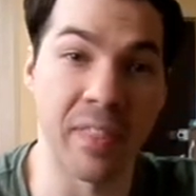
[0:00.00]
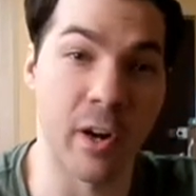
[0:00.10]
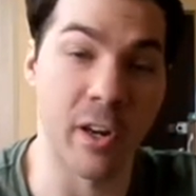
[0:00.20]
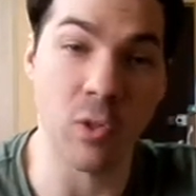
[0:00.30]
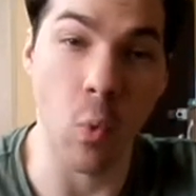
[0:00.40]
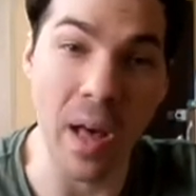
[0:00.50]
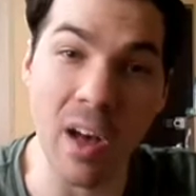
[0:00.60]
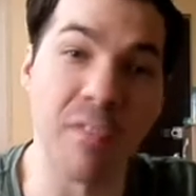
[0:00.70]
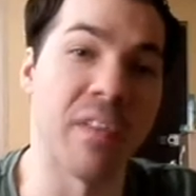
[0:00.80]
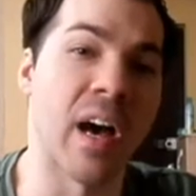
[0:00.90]
There are
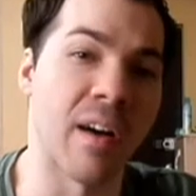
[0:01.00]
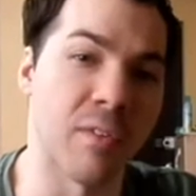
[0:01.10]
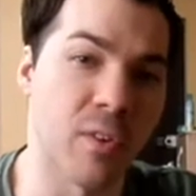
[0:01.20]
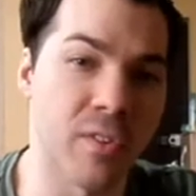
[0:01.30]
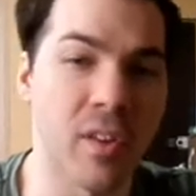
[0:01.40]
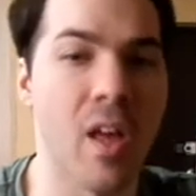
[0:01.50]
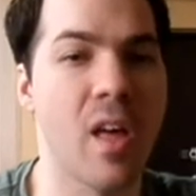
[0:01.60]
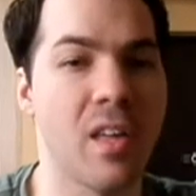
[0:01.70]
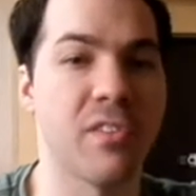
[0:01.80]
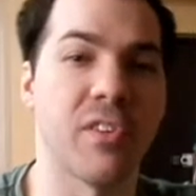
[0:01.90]
12 novels,
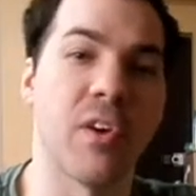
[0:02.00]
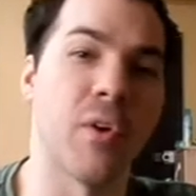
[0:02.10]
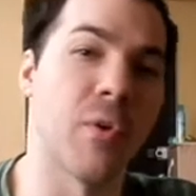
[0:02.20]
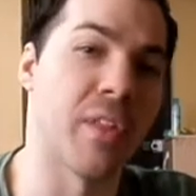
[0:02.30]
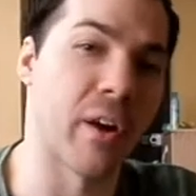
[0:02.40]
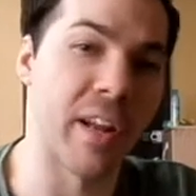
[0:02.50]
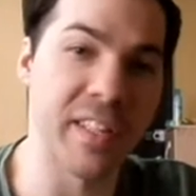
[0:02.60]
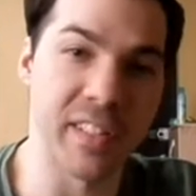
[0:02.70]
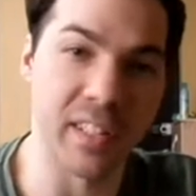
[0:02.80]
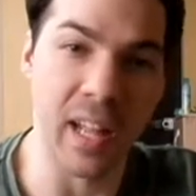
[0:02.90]
so there
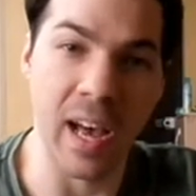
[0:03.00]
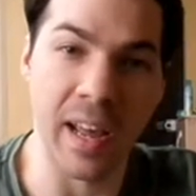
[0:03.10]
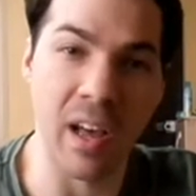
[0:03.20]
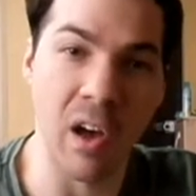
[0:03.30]
is a lot